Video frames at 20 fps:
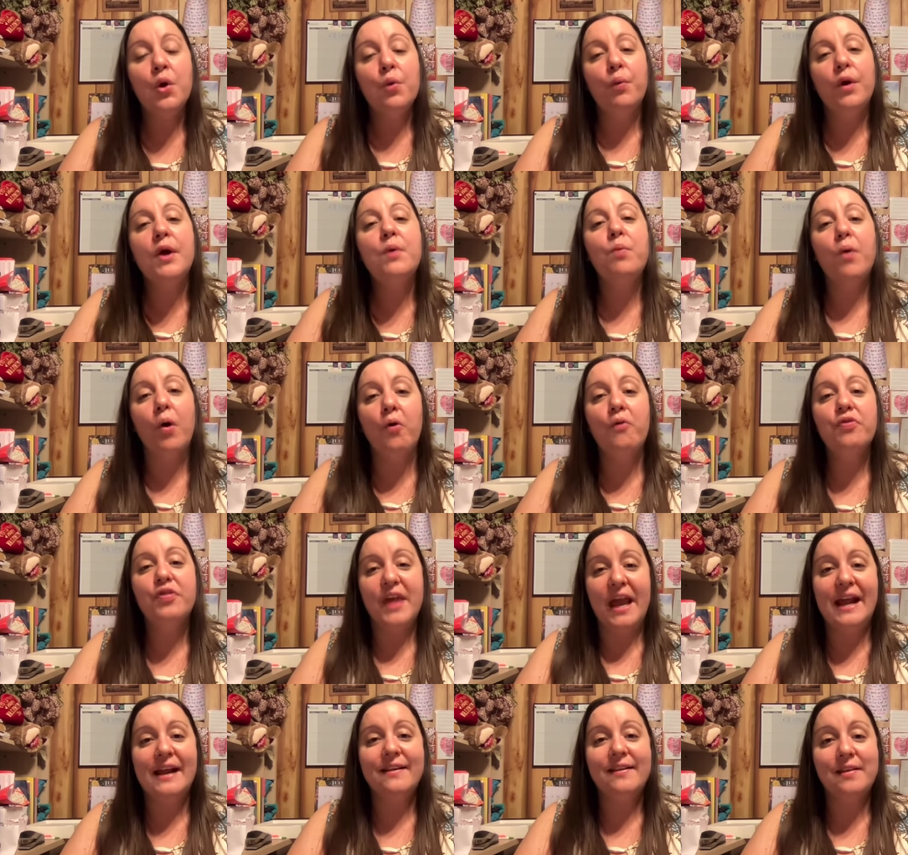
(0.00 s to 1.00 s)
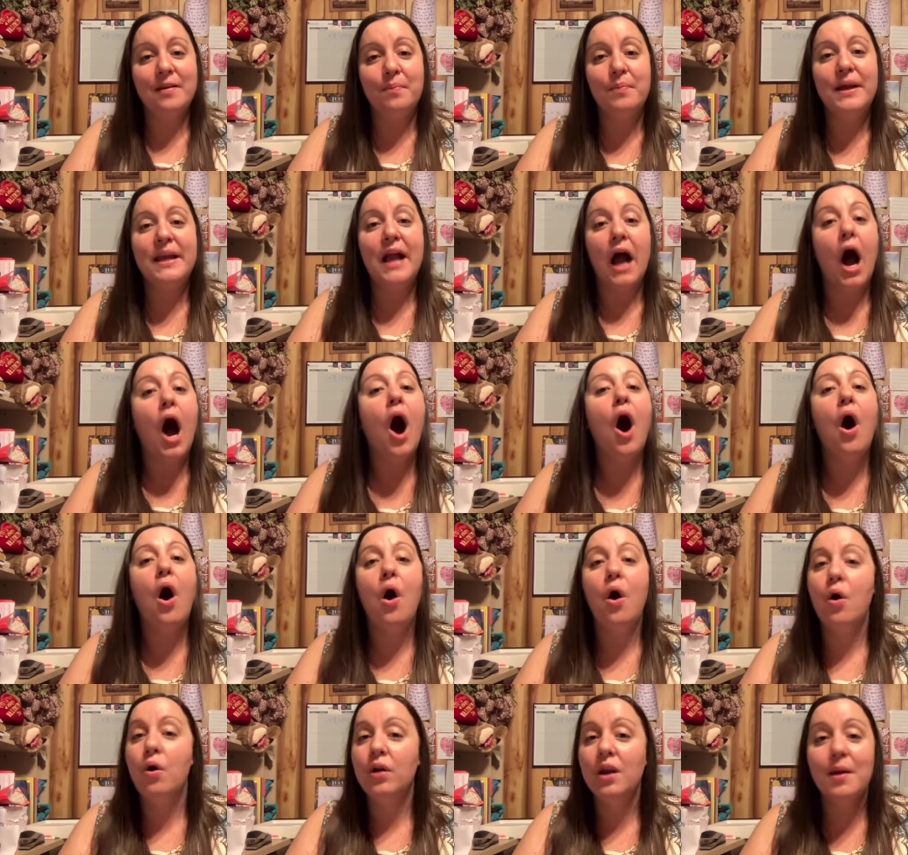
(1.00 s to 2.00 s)
We want things to be
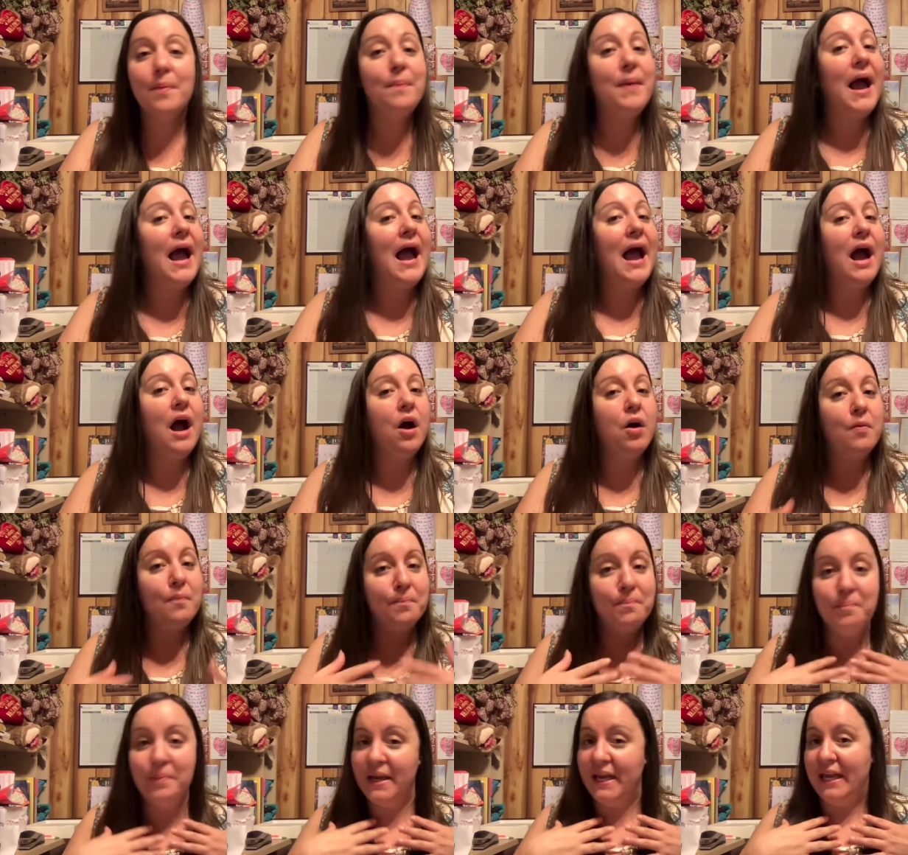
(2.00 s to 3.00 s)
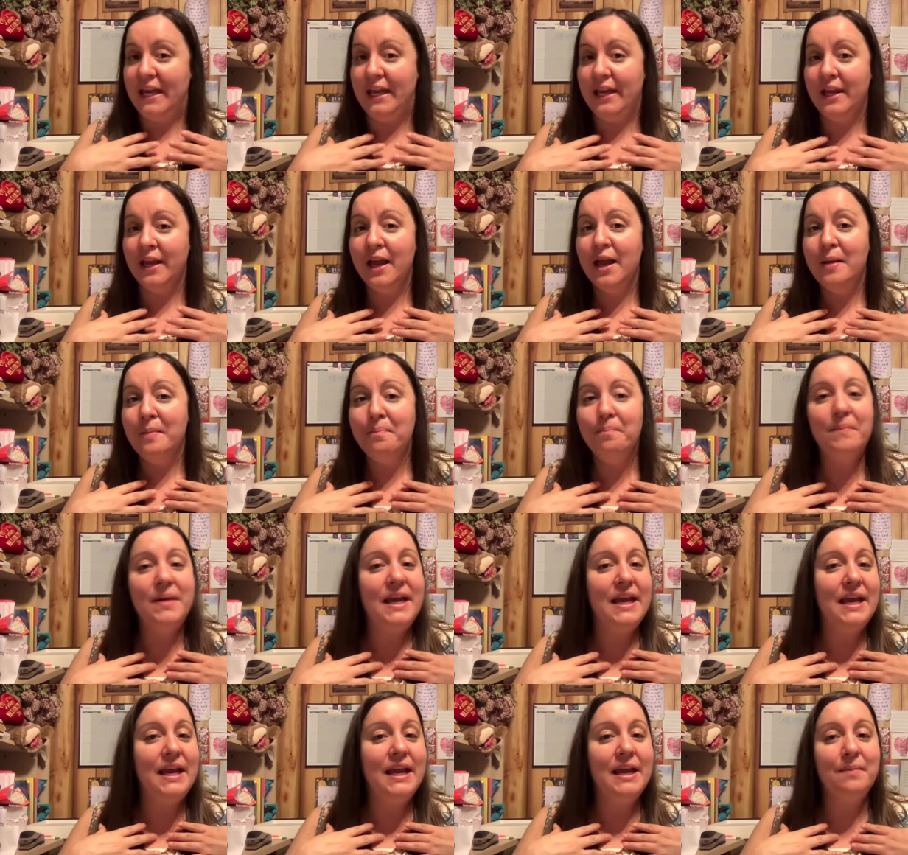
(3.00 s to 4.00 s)
all about me
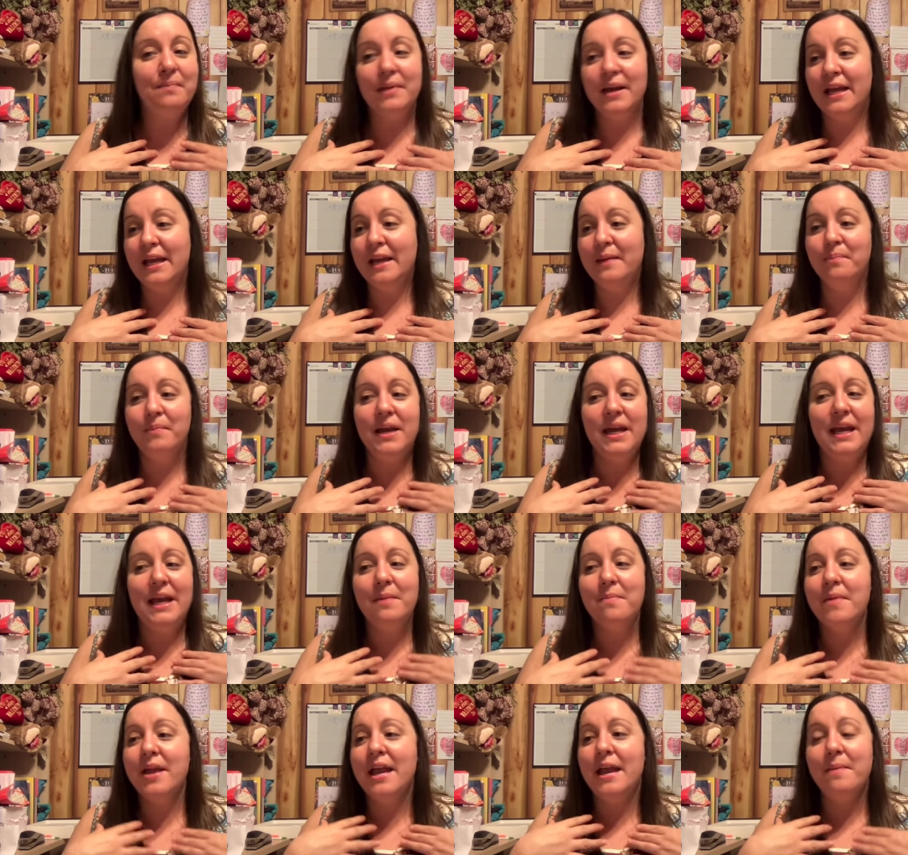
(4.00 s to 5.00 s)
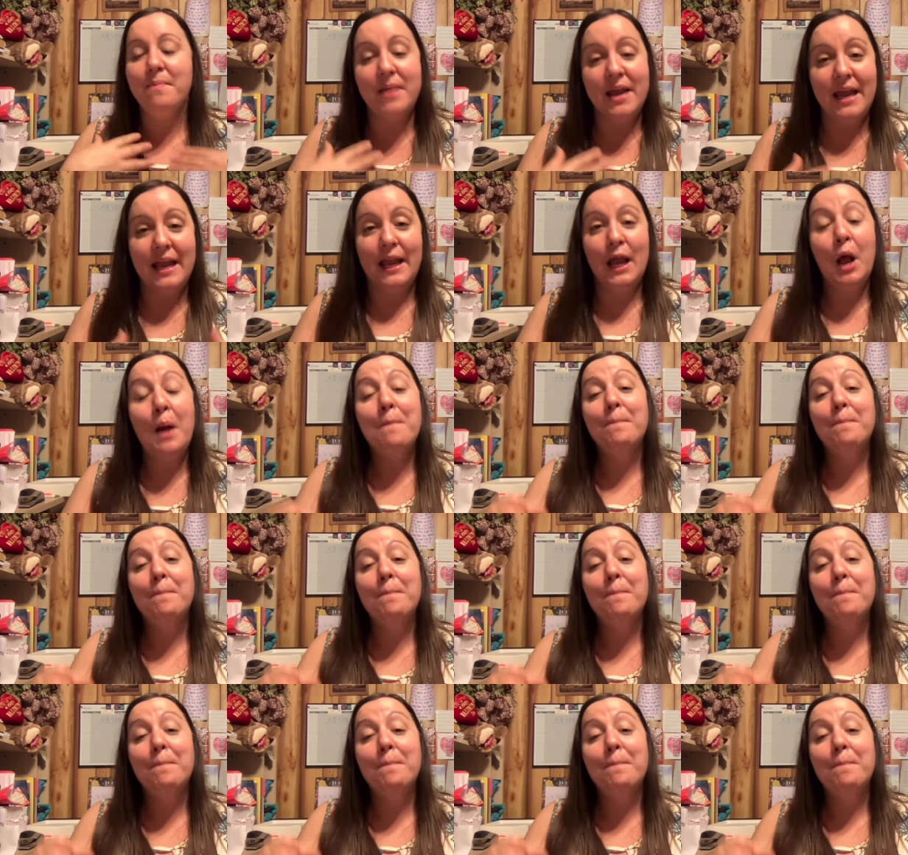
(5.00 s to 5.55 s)
me, me, me, me, me.